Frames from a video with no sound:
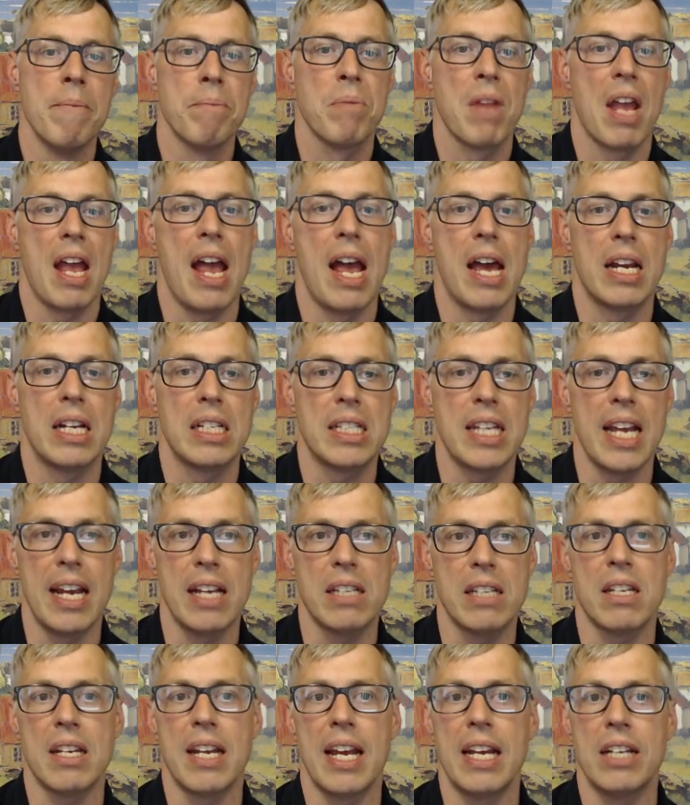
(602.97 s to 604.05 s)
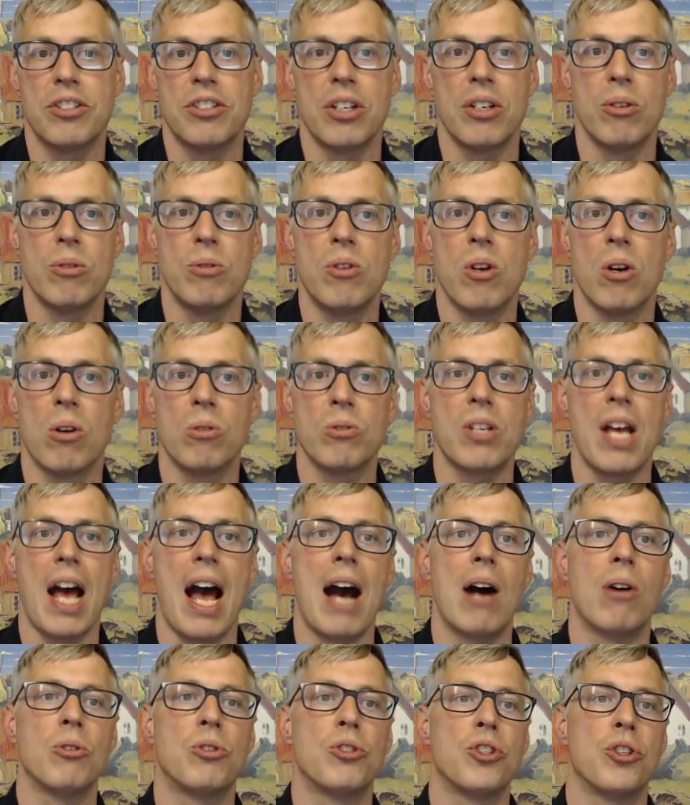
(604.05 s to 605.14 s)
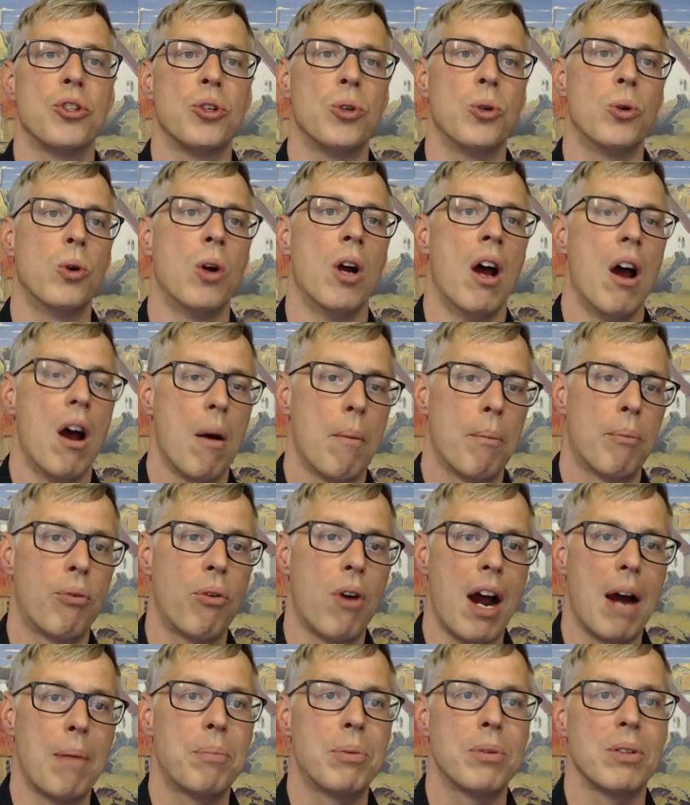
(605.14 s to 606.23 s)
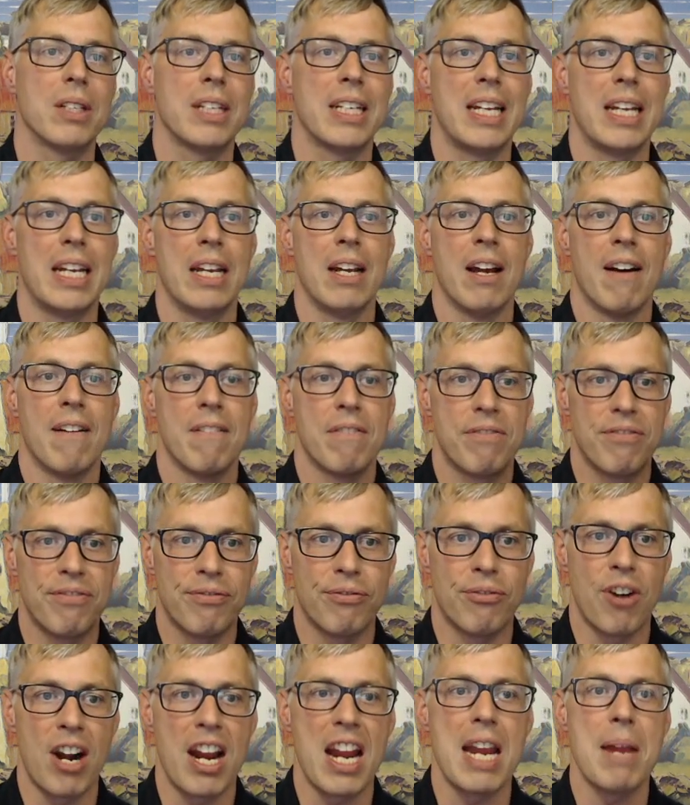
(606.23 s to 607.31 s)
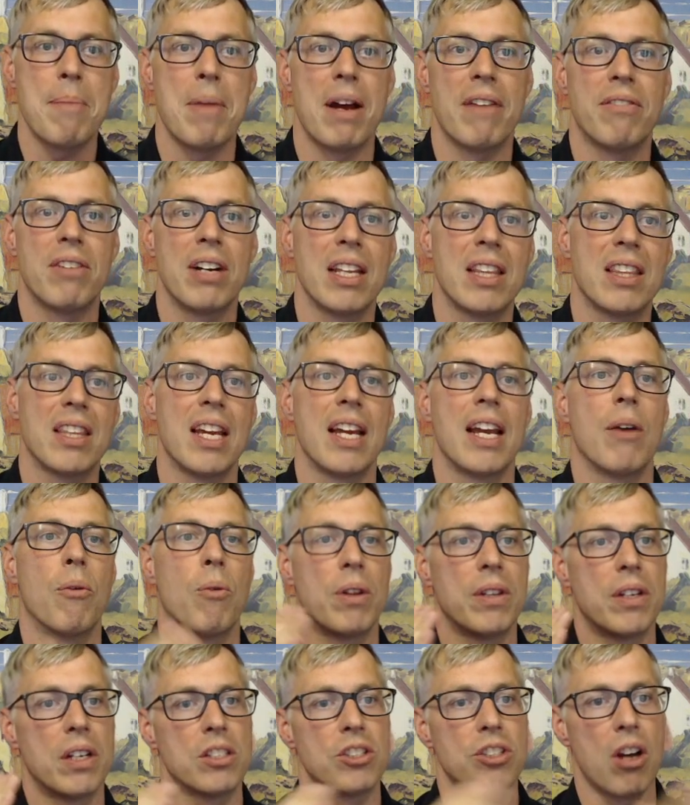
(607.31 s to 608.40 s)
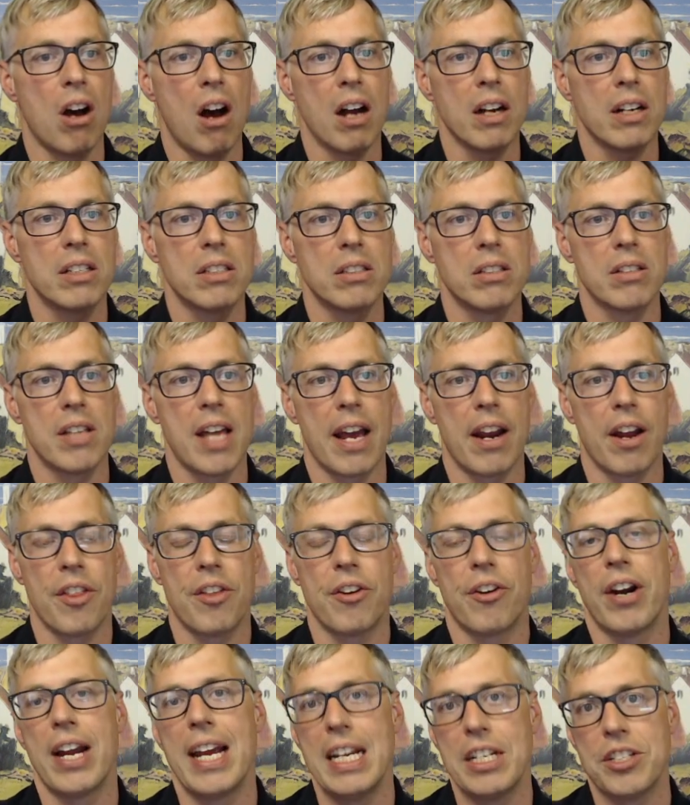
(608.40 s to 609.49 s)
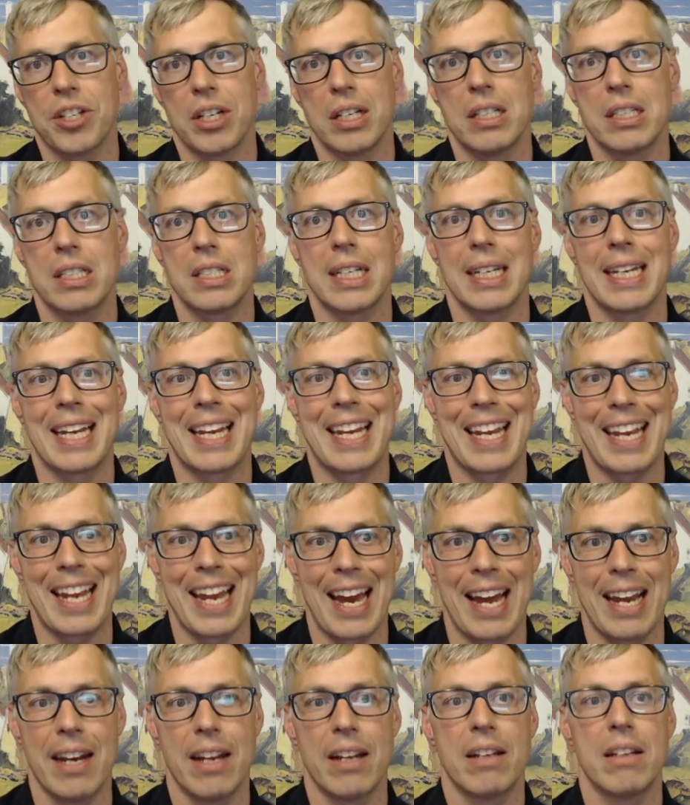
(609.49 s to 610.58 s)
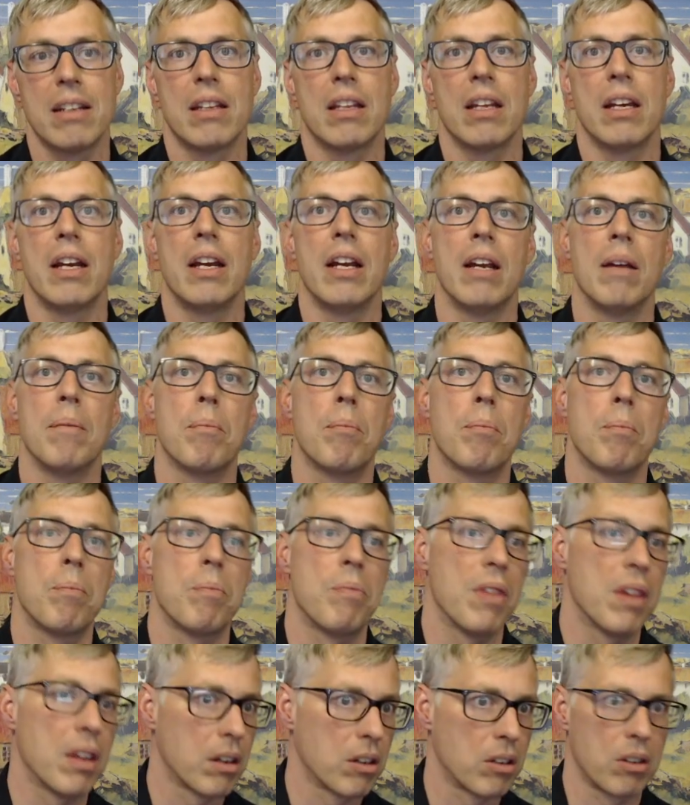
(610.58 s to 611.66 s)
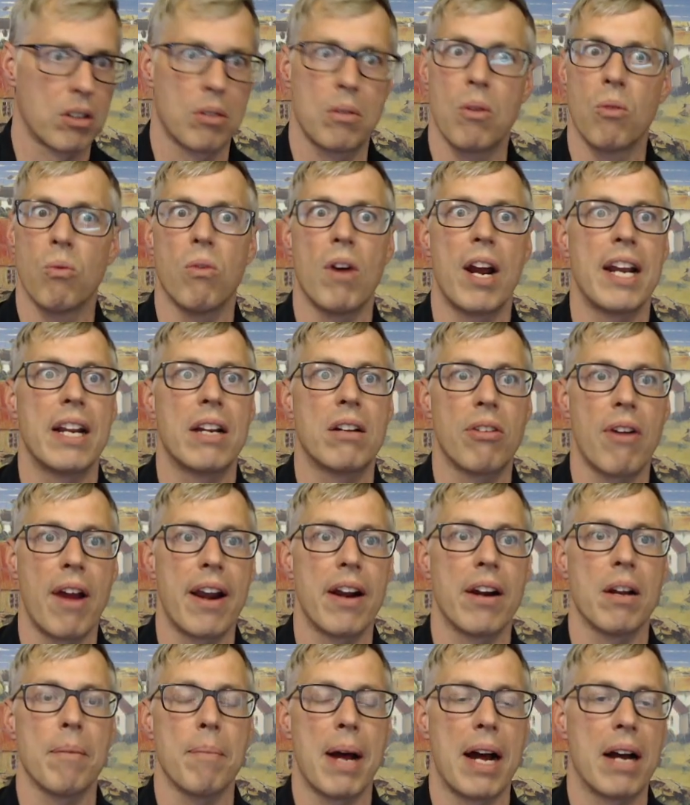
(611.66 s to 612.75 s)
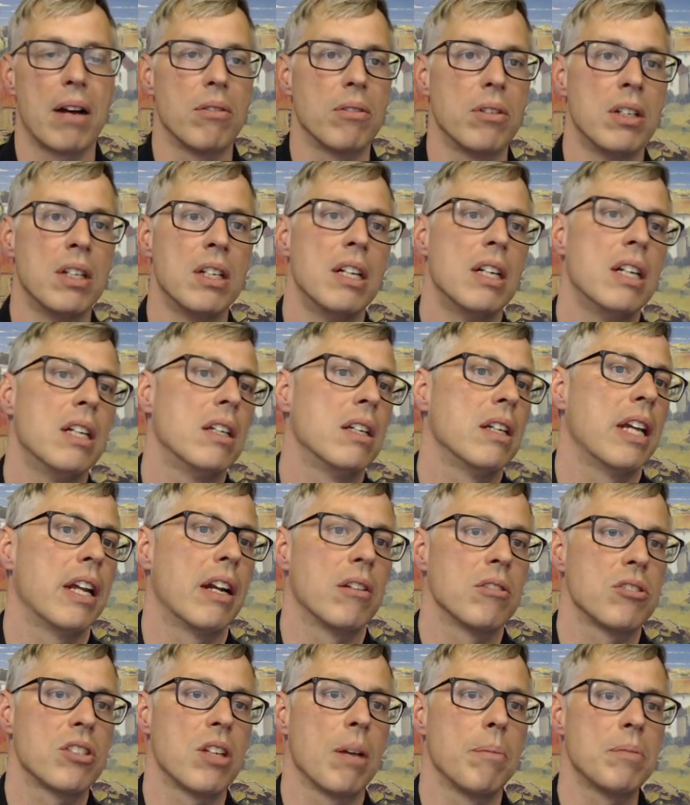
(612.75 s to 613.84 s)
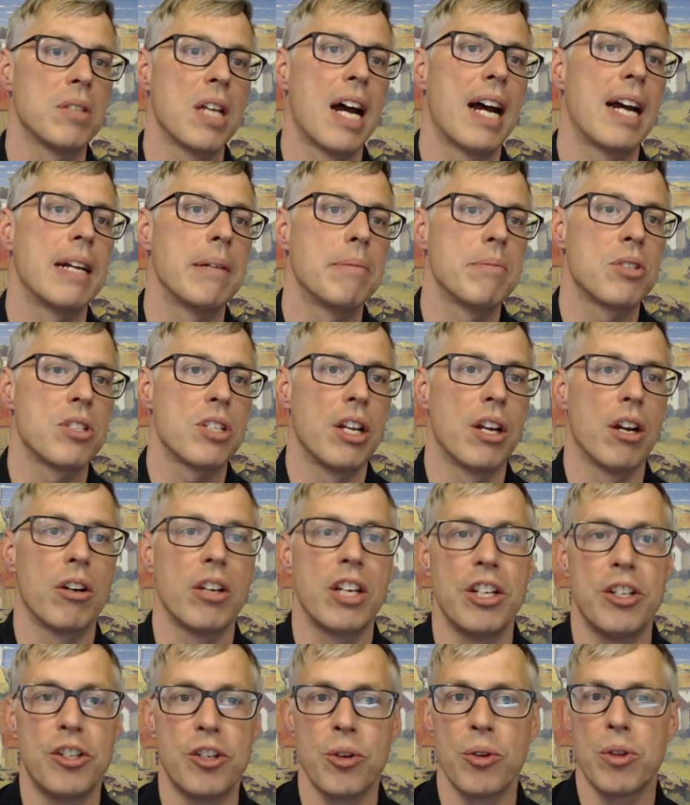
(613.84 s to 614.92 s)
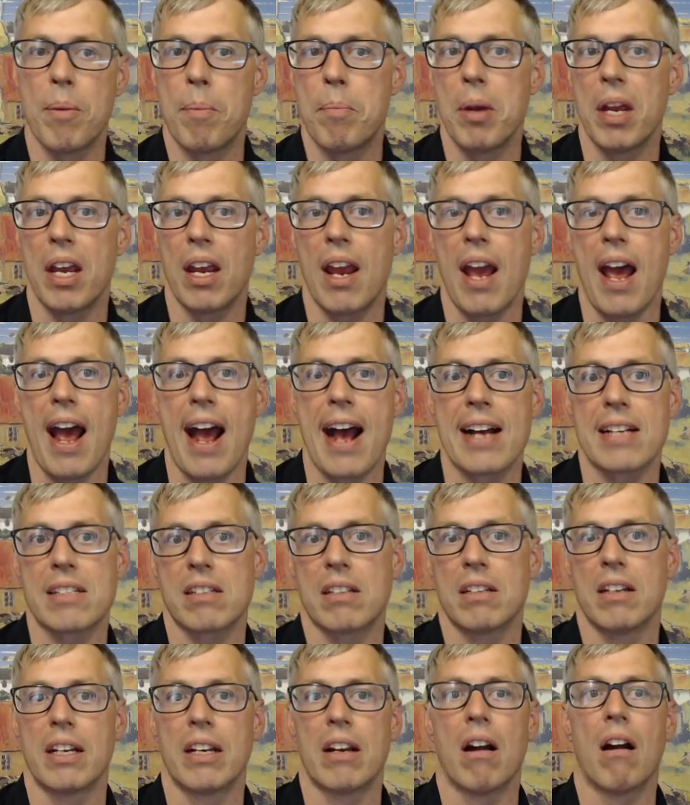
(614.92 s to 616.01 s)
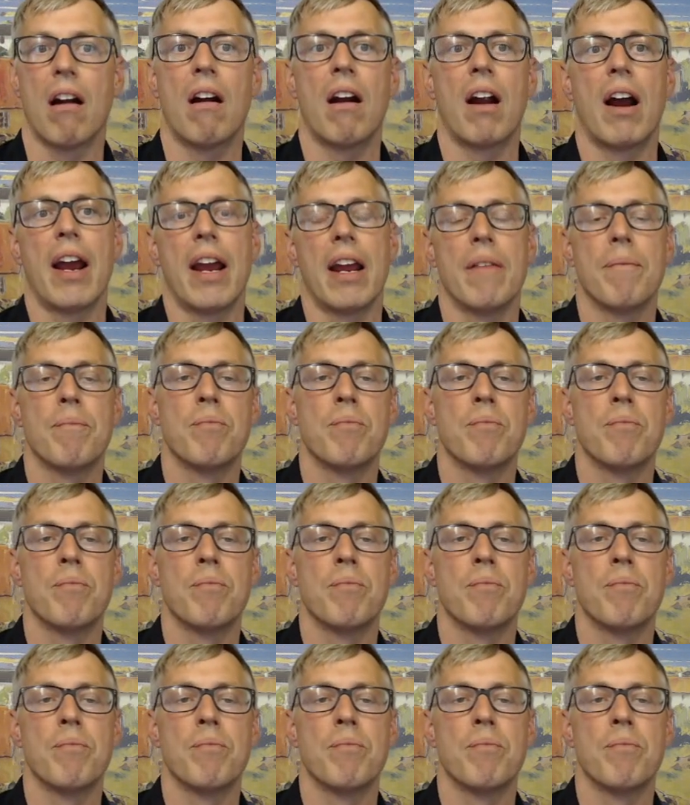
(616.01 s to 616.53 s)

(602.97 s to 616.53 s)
and it takes an agent who knows how to properly frame everything when they're talking to that other agent to get the right credit amount. Sometimes, you do the big ask, like, all right,